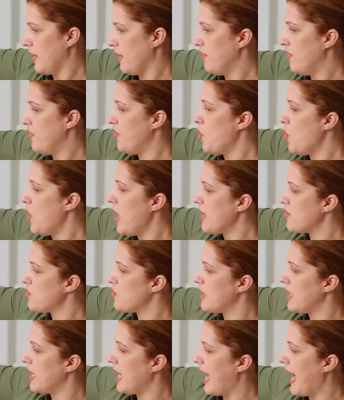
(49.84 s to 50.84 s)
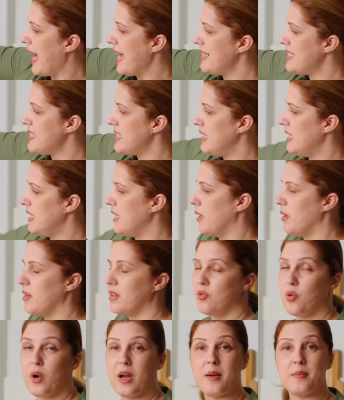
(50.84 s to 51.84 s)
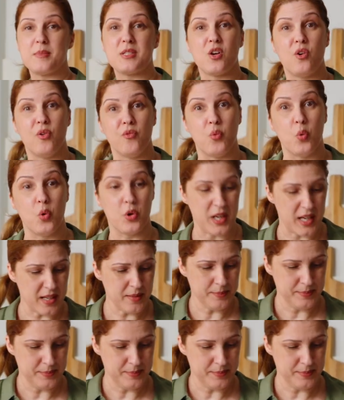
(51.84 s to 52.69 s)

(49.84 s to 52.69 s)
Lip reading: ,480 grams of water.